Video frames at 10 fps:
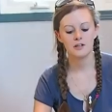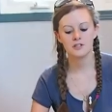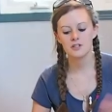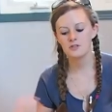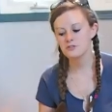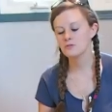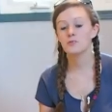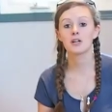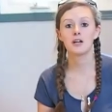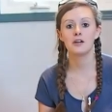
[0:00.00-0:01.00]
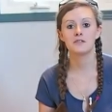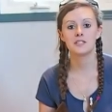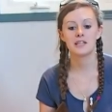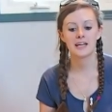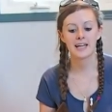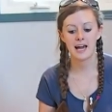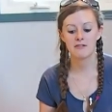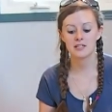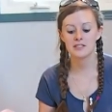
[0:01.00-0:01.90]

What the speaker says: So those are all the clothes that I carry.